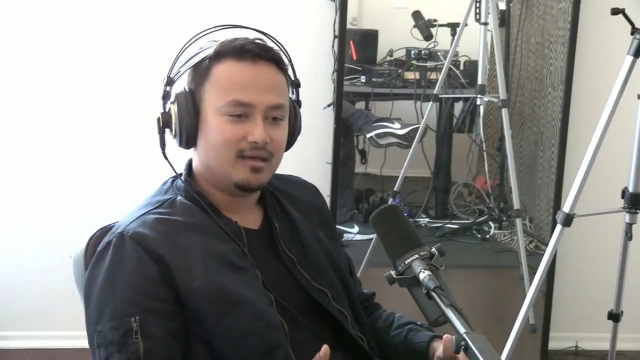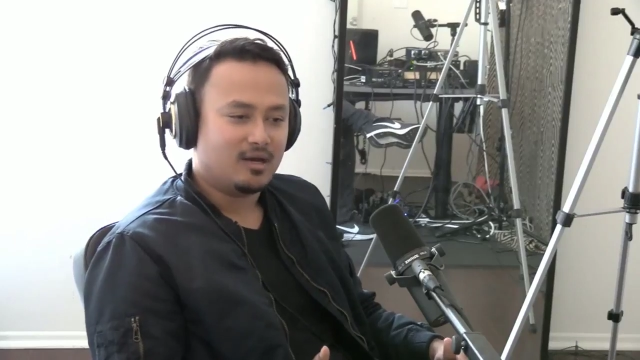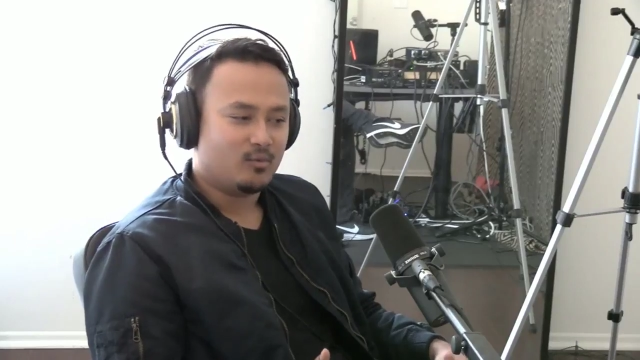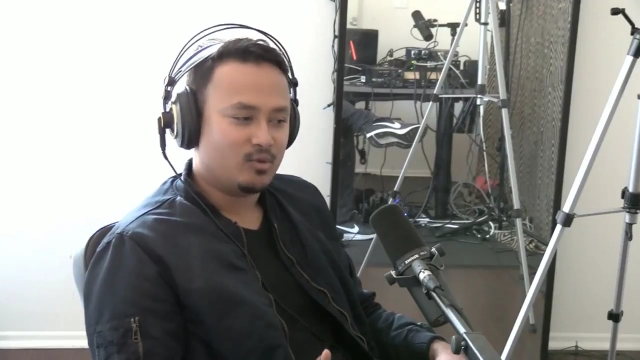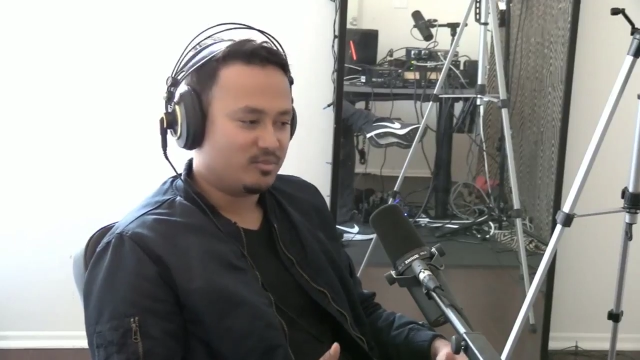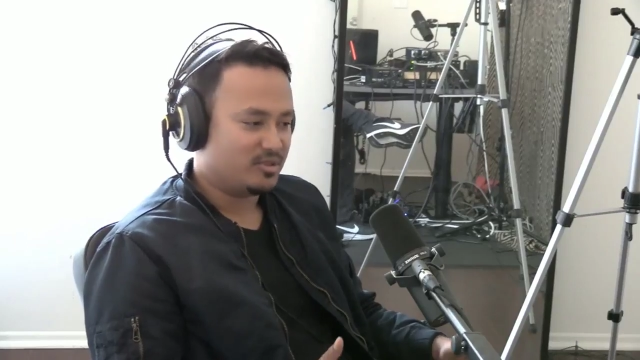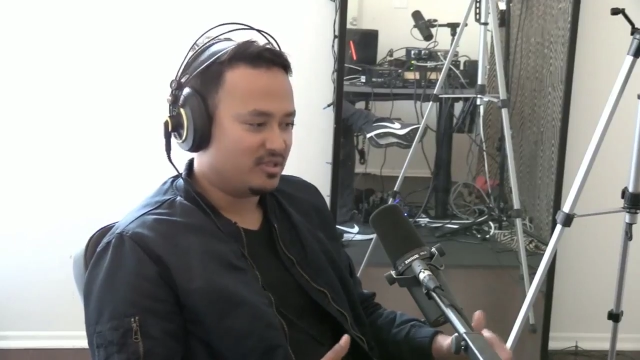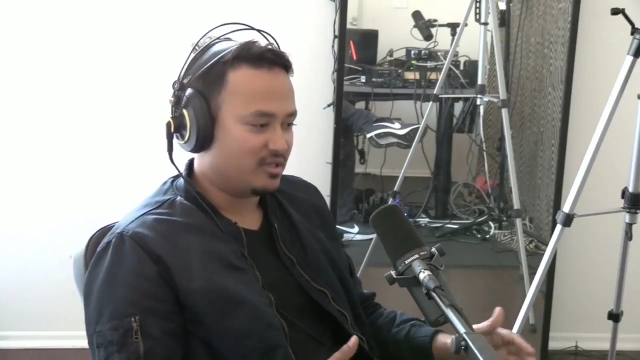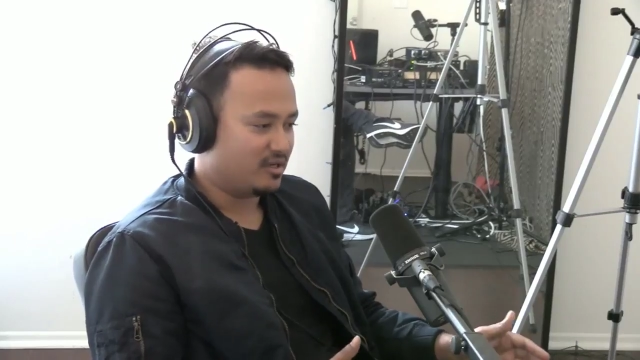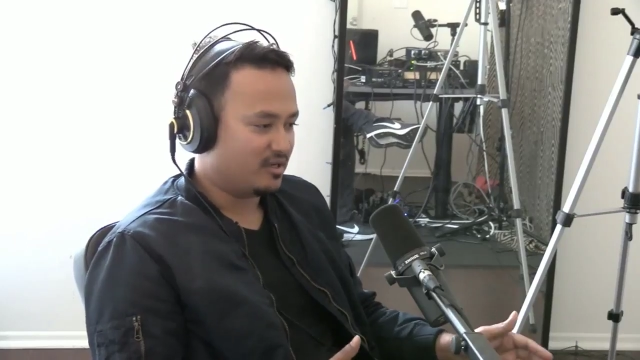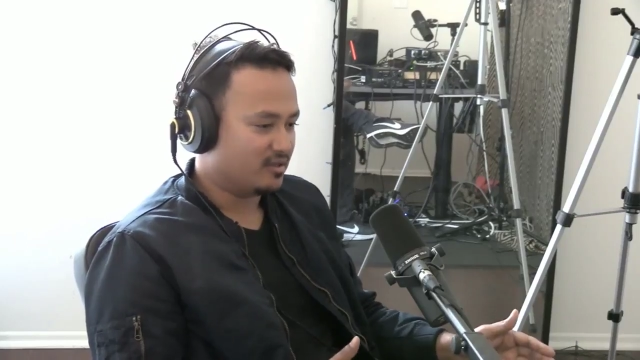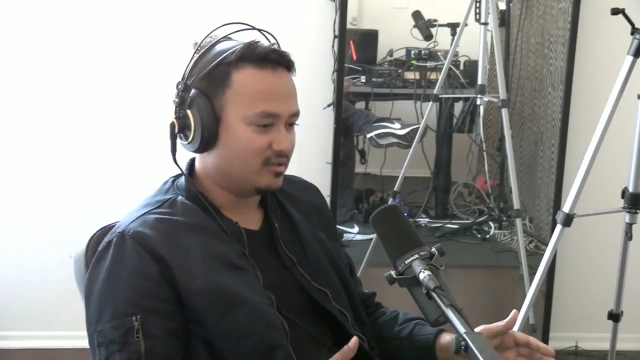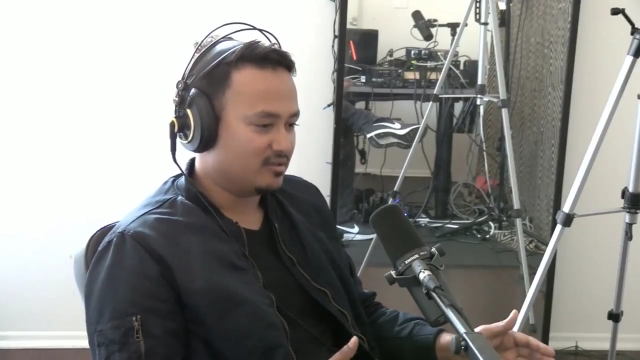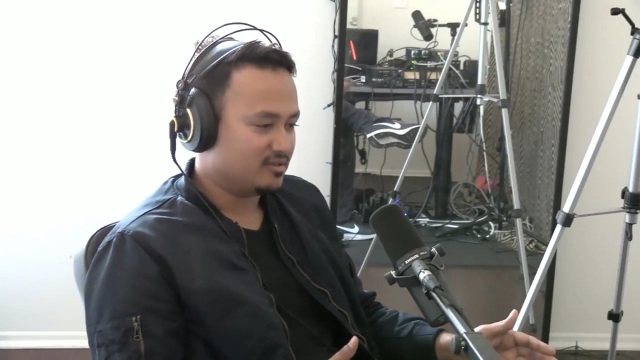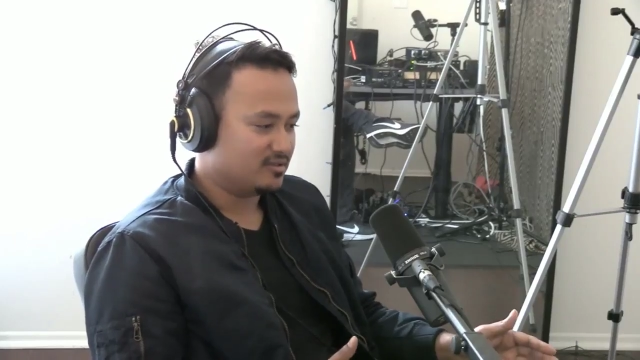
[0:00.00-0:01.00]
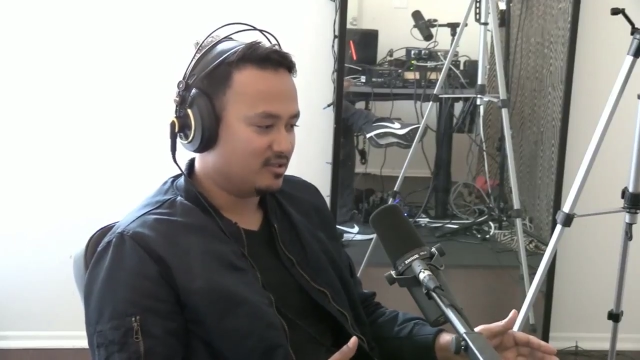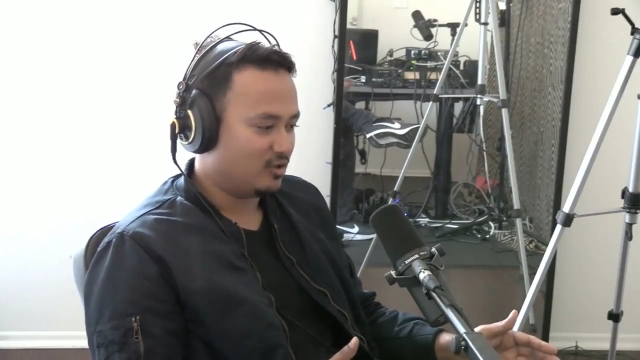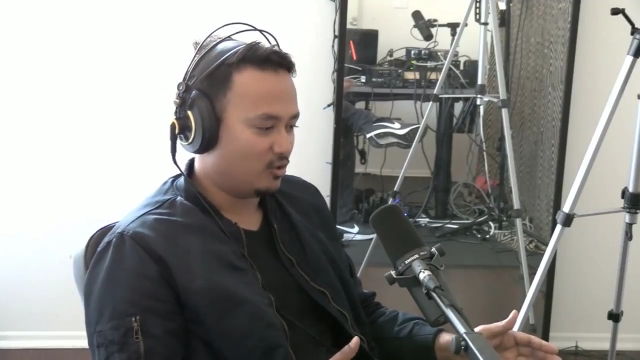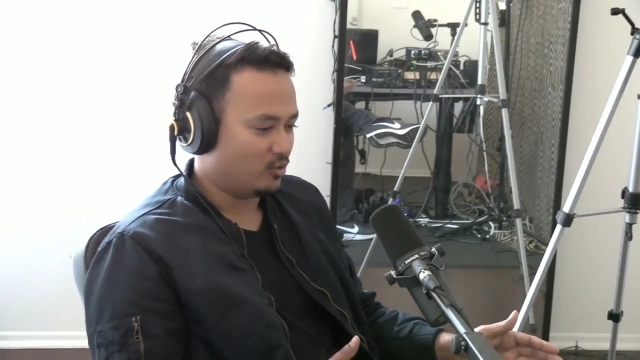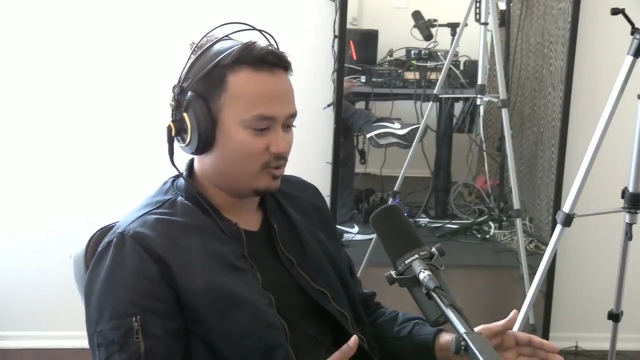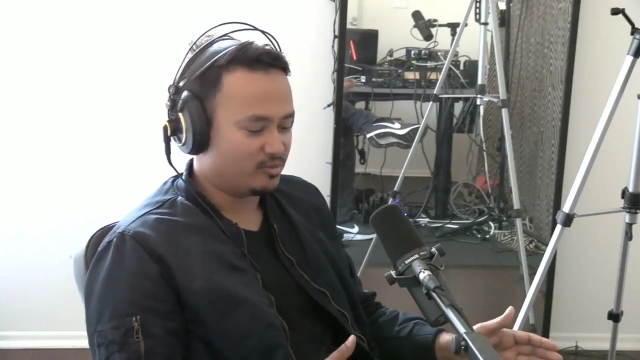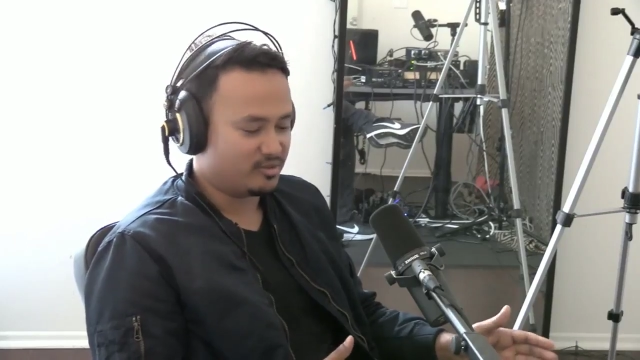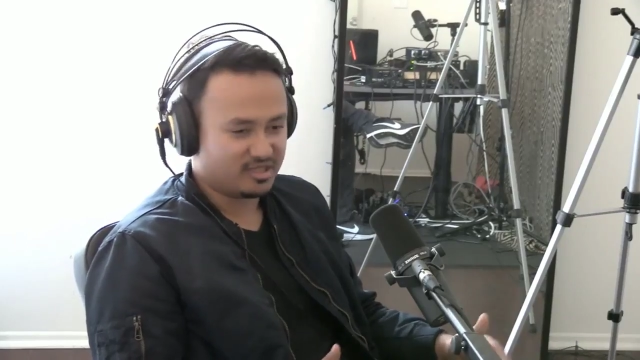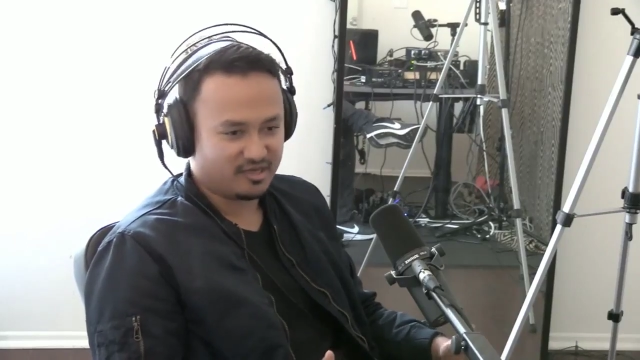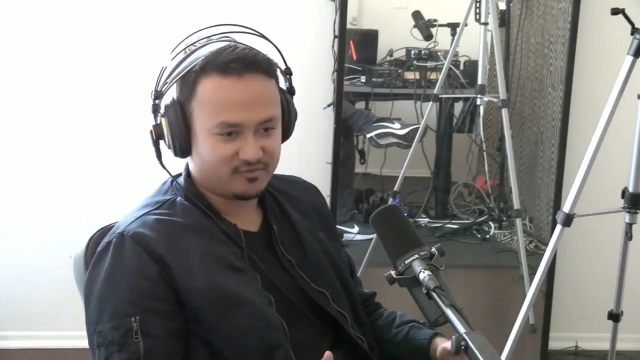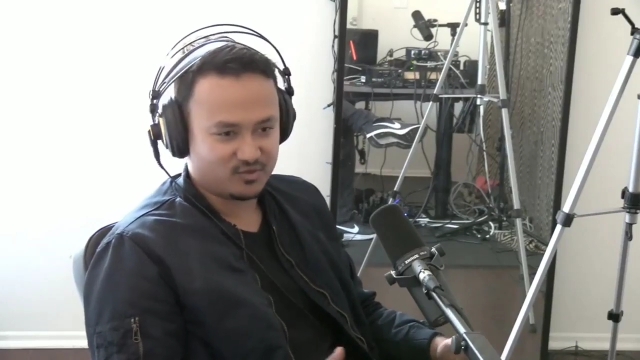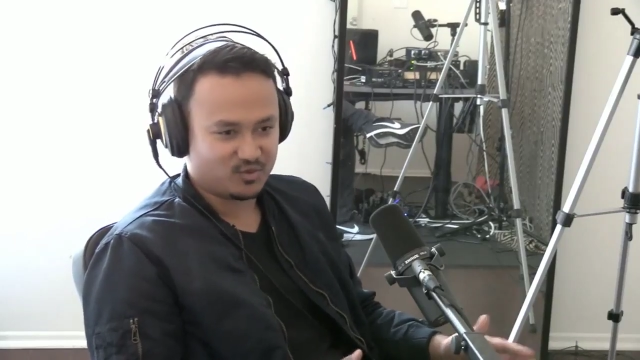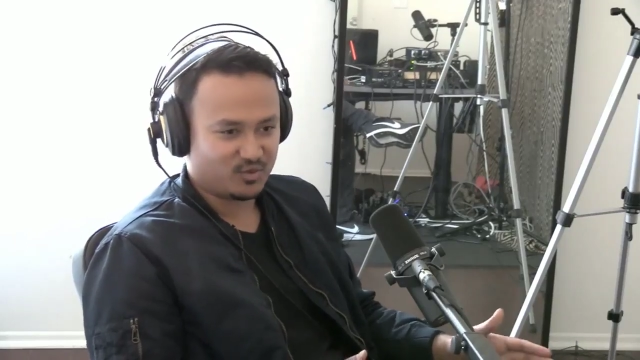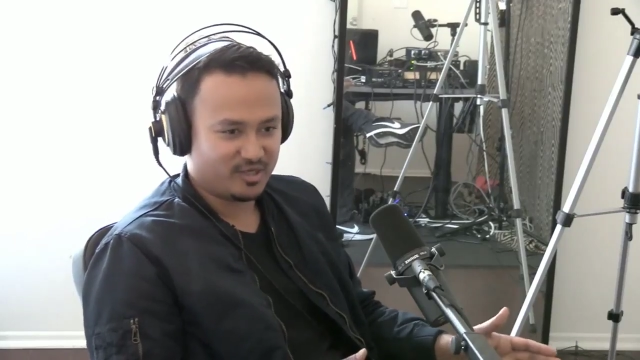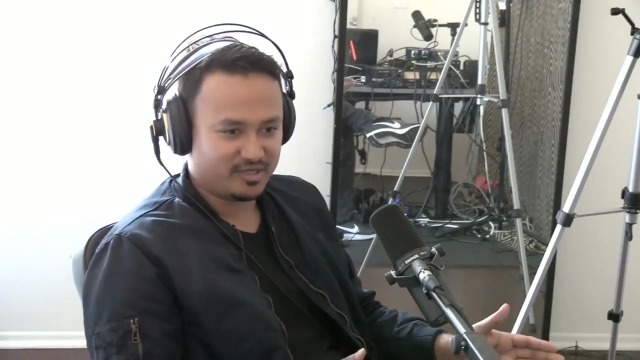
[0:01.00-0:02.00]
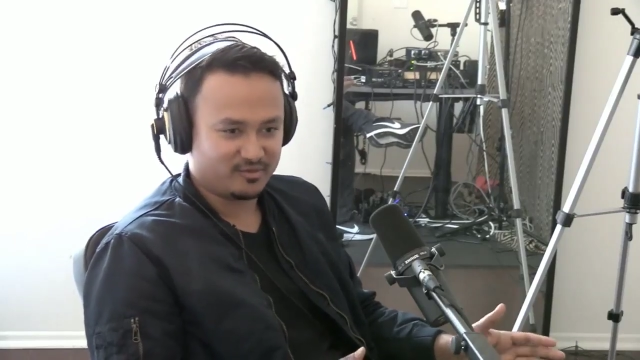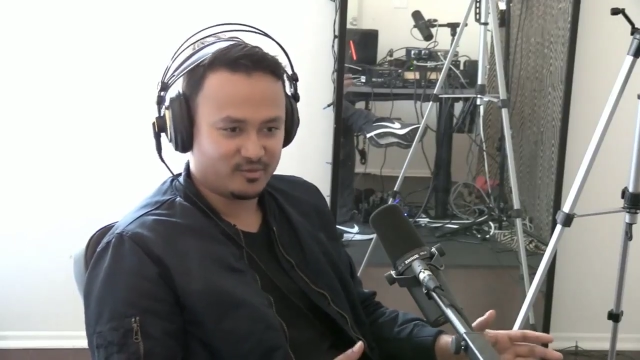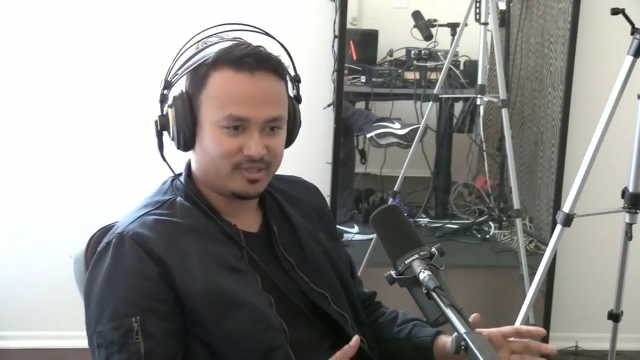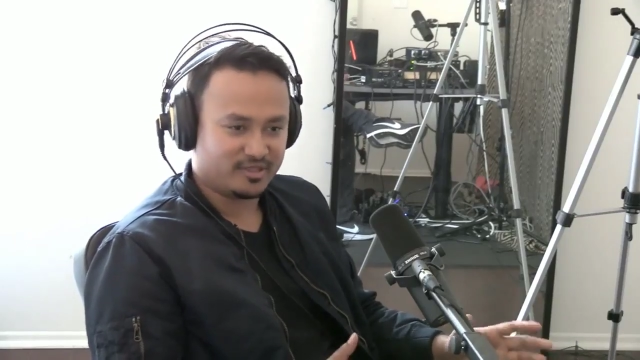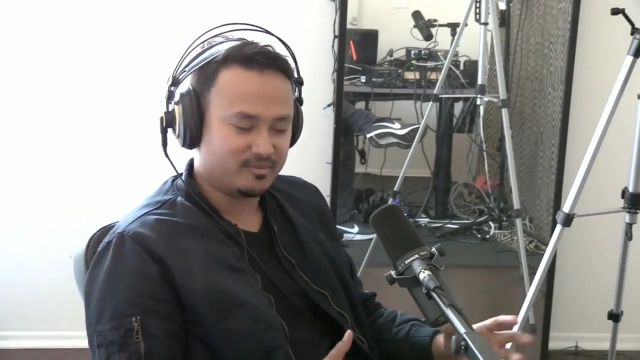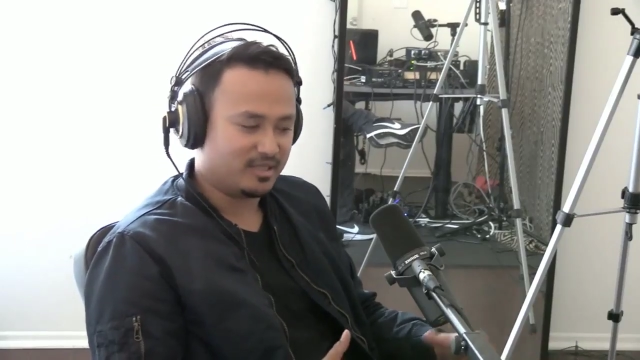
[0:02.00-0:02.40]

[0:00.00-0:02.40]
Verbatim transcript: I want to be there, or I want to be left or right, right?